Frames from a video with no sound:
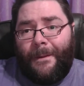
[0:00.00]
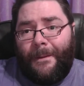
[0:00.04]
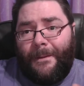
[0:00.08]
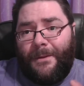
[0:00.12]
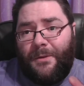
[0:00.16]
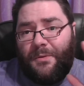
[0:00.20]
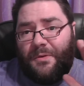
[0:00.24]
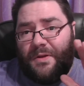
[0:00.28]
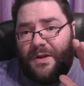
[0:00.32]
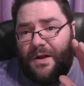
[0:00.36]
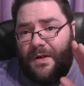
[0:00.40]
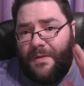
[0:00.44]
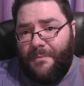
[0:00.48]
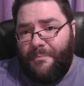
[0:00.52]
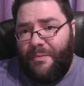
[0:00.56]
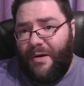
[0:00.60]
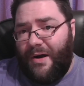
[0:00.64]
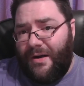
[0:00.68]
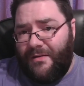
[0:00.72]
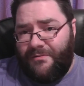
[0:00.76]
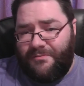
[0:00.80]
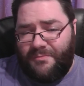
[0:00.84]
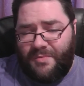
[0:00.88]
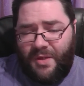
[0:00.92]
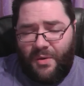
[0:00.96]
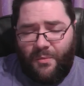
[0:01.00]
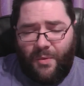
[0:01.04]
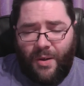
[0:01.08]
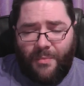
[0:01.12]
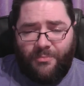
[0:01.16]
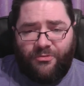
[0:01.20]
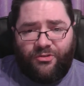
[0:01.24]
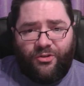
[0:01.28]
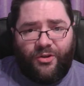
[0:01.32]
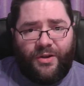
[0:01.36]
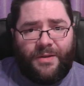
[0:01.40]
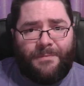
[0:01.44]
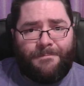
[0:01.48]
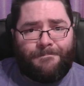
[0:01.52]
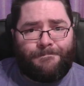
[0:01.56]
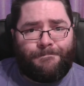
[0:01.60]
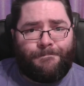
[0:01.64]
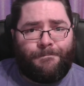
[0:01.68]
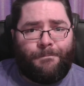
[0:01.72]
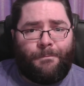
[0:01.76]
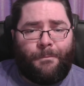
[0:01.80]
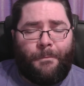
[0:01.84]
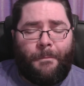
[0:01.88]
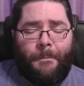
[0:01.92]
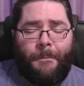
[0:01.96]
You can either buy it from their website,
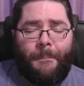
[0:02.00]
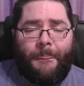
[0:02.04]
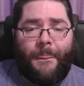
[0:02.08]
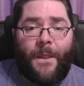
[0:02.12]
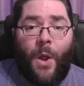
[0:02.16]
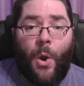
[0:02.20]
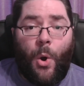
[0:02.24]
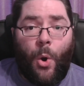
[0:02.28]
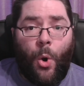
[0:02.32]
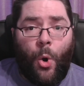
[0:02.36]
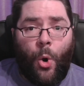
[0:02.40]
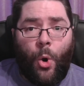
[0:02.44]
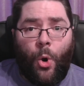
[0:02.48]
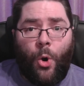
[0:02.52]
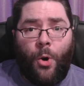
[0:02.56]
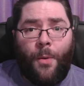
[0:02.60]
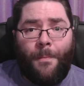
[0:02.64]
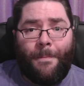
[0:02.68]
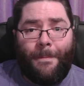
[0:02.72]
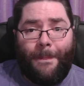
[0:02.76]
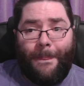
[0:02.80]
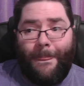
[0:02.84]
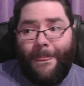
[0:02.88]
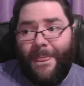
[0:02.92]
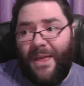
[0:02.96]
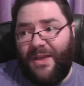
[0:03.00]
or